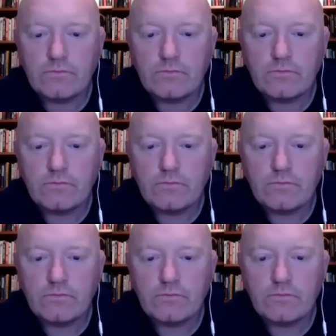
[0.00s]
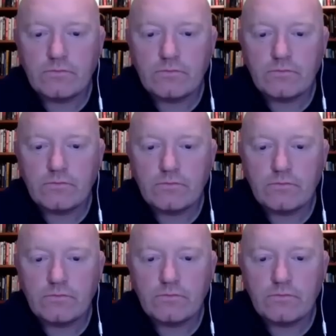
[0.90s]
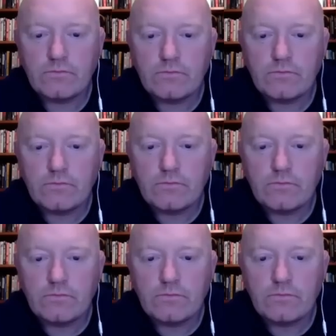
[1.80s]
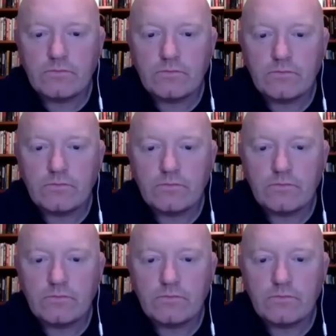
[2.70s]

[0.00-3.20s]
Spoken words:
(not speaking)